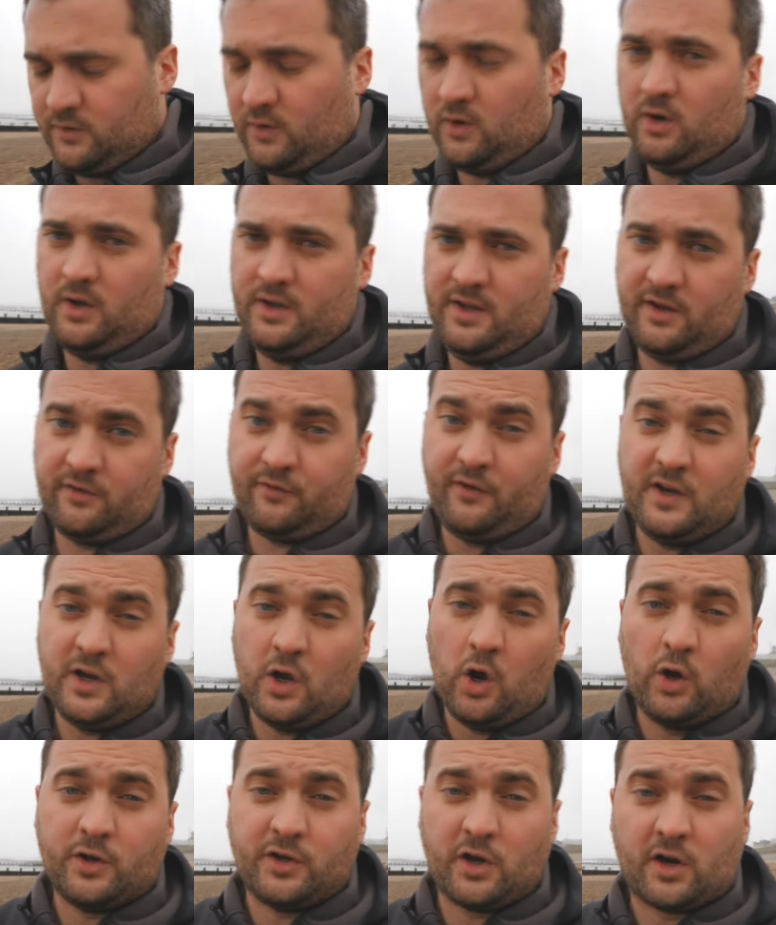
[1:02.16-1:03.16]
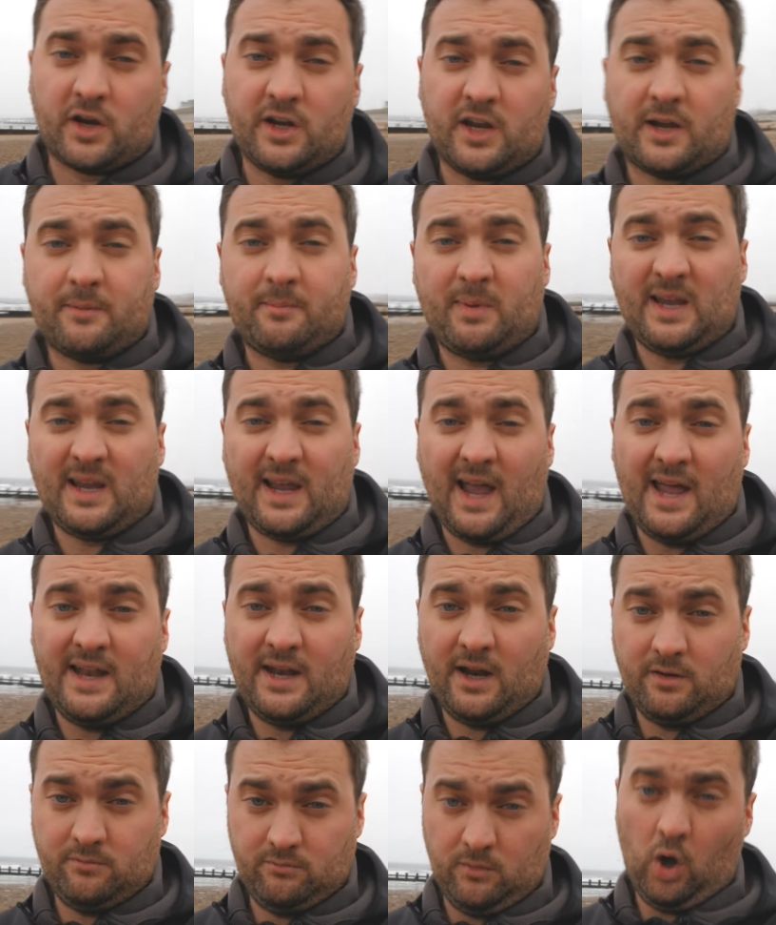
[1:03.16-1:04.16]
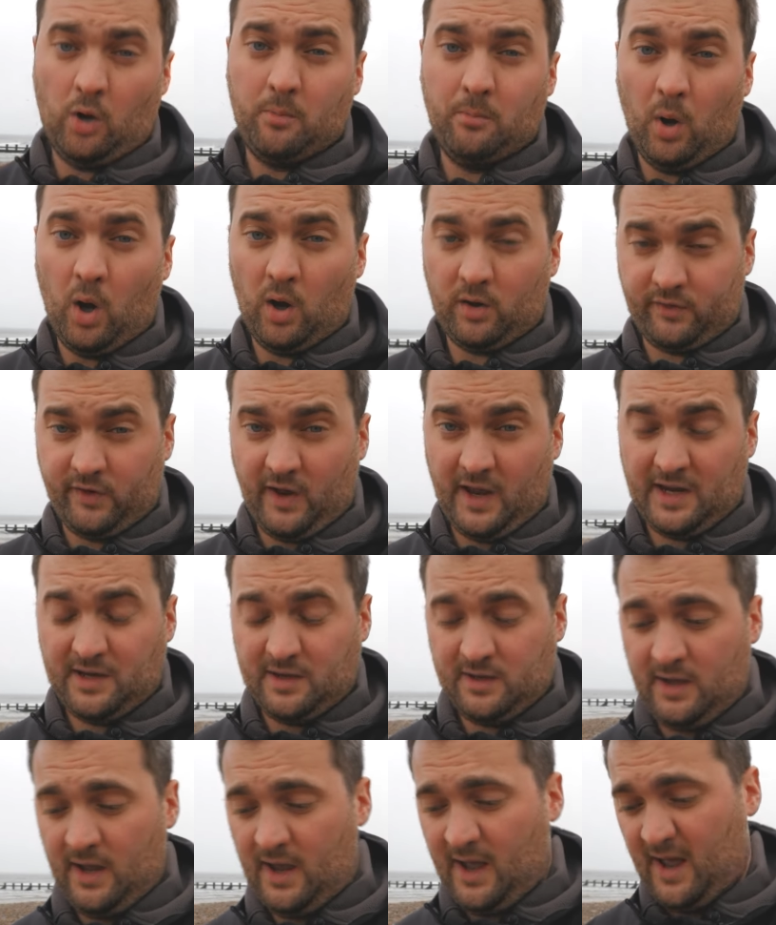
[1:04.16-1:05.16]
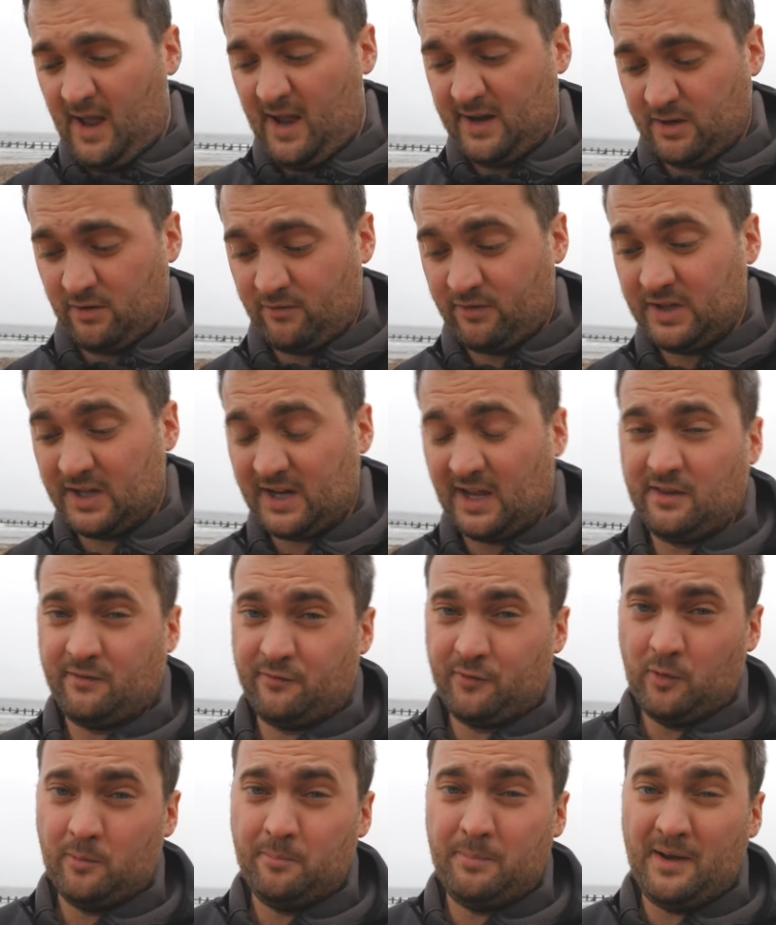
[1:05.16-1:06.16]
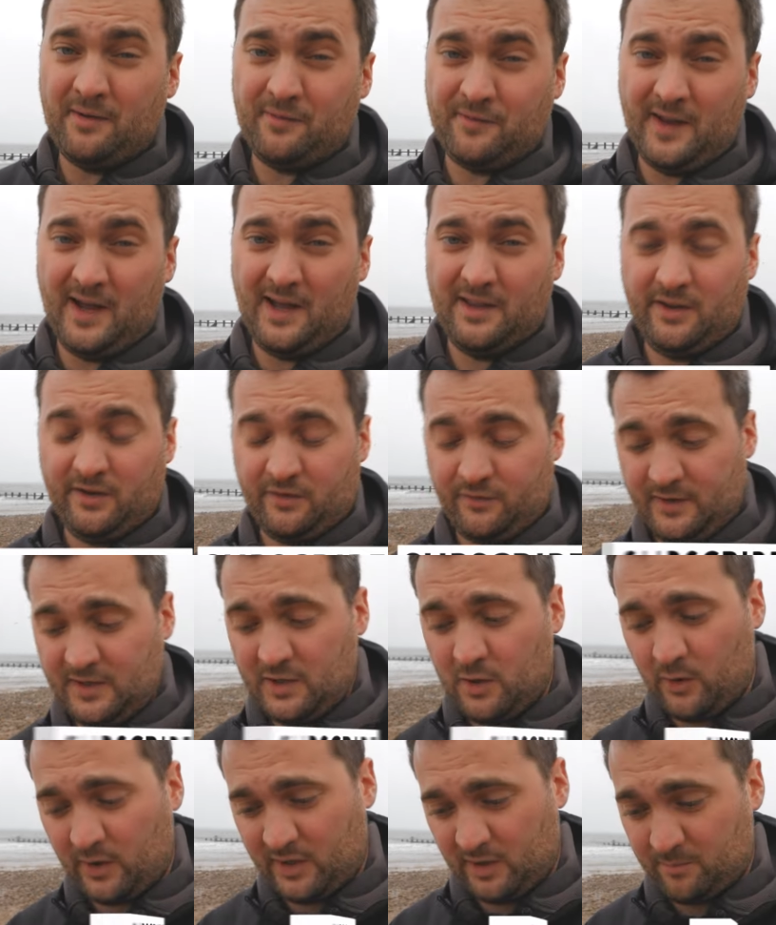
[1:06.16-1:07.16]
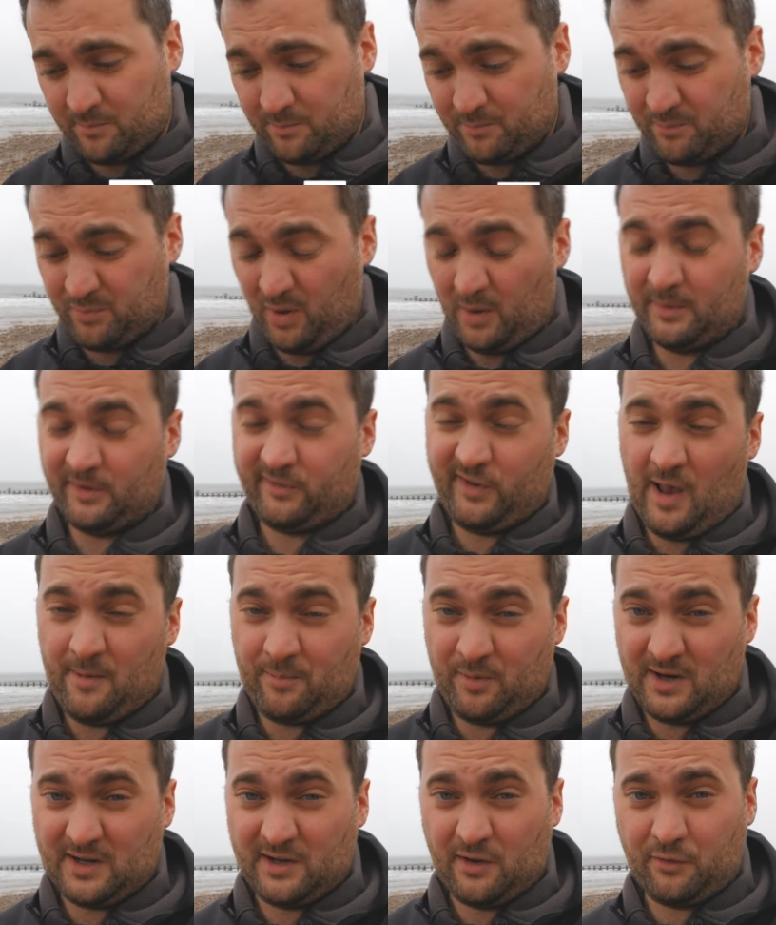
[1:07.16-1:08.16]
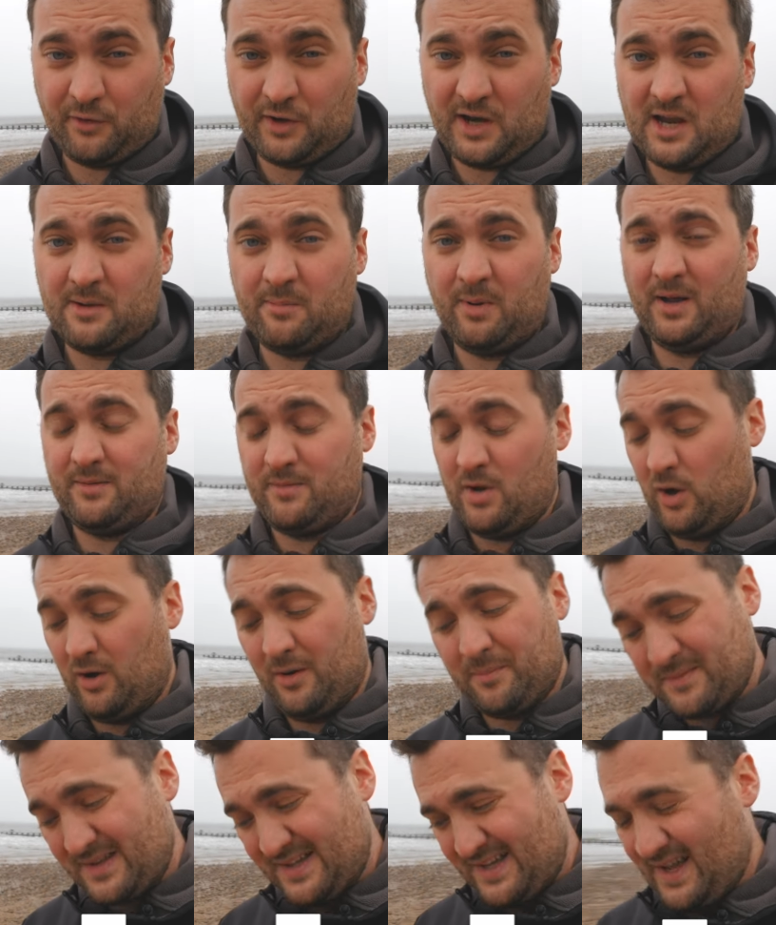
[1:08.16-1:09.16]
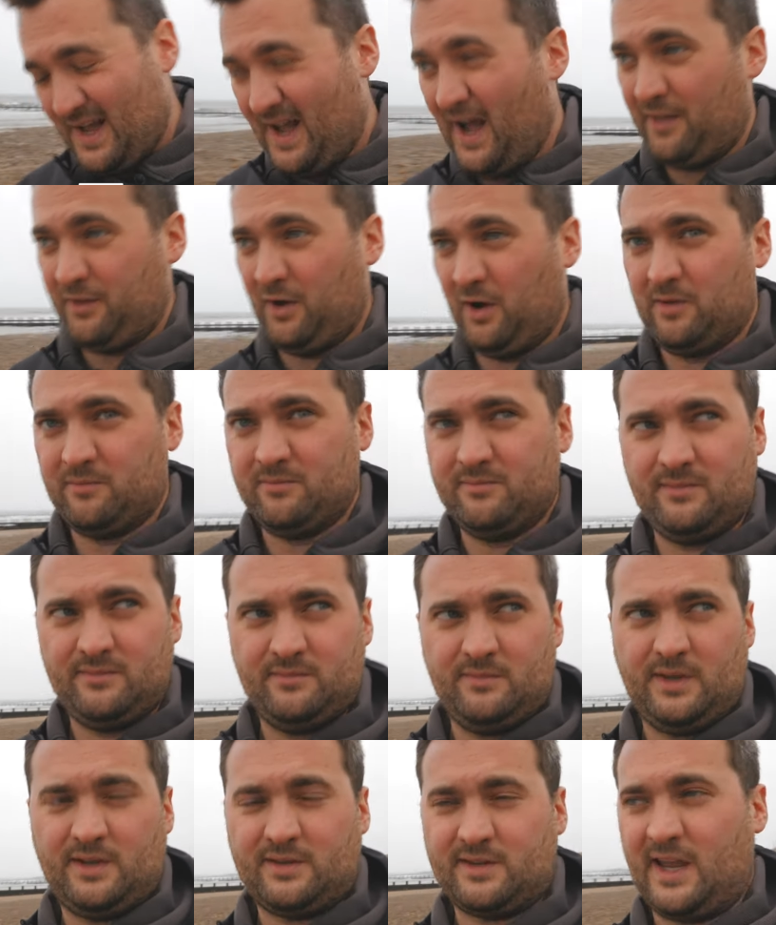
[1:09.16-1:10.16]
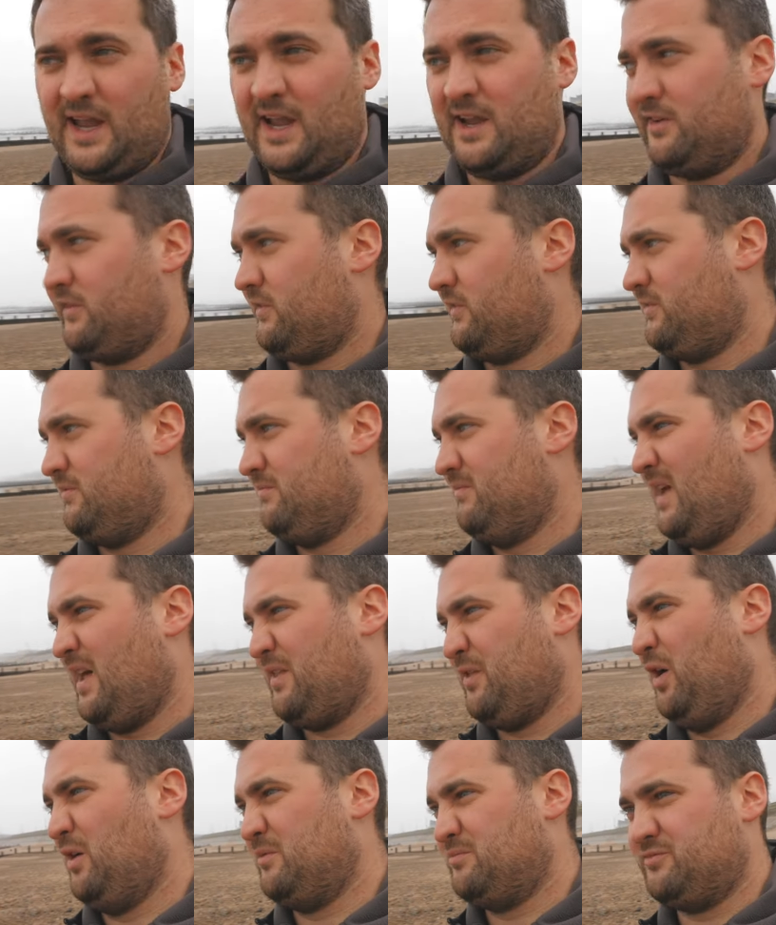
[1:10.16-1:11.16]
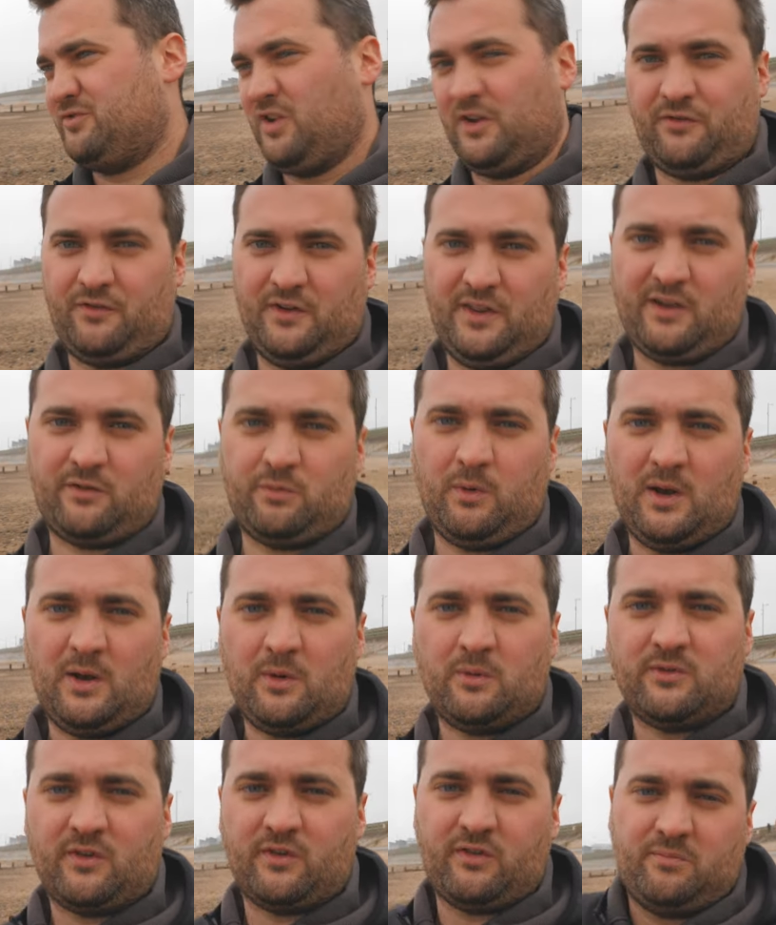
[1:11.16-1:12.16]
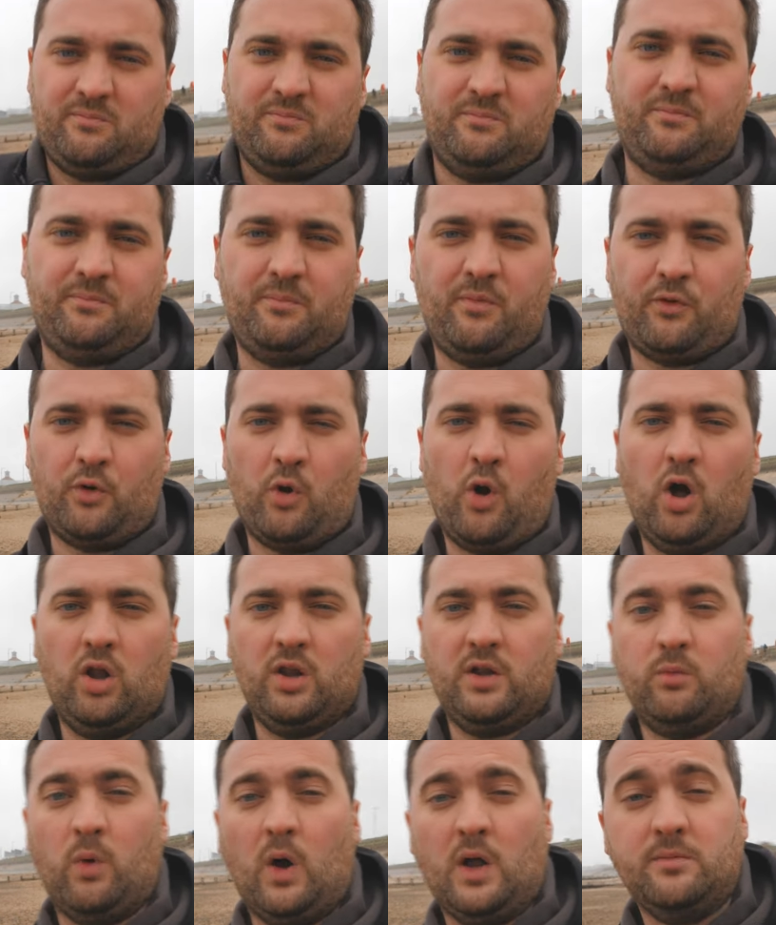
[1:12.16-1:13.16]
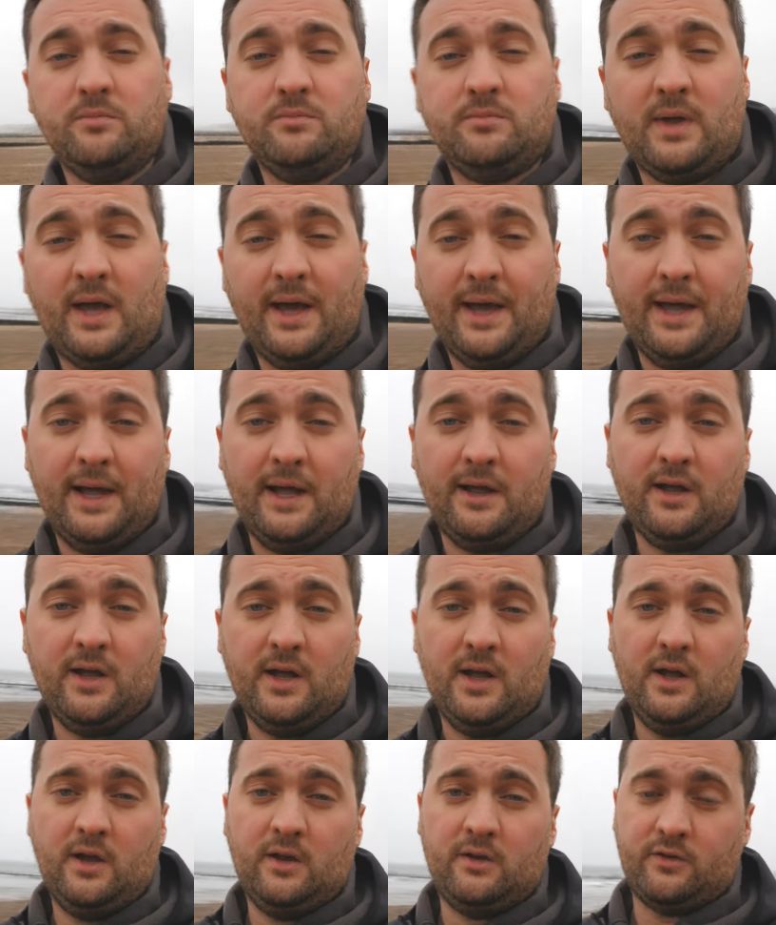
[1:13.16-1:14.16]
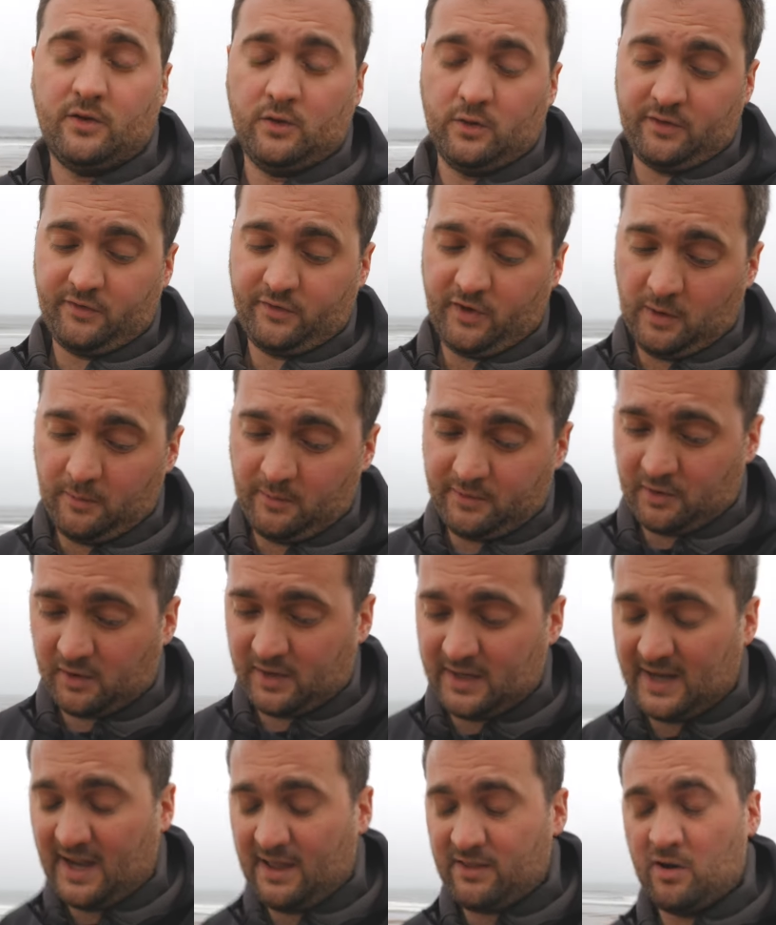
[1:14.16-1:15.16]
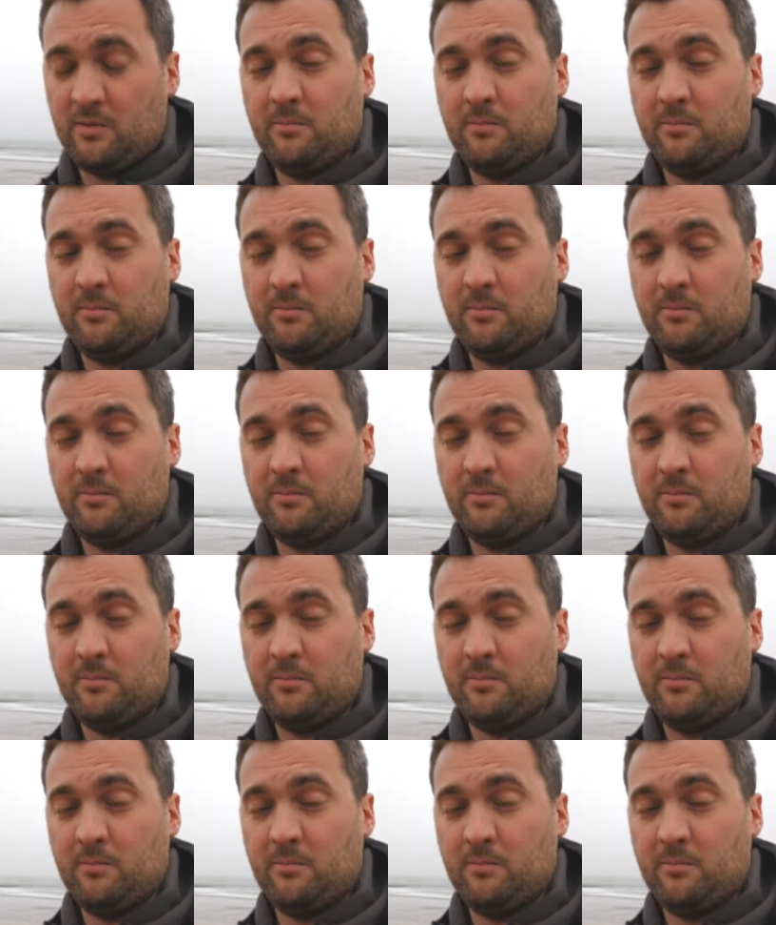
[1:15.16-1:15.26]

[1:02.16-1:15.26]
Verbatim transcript: so in this video you're going to be getting an unboxing, uh, you're really getting the full biff down in this video, I could probably separate the three but no, I thought in case I thought just for this one I would just throw it all in one. Uh, so to start with you're going to get the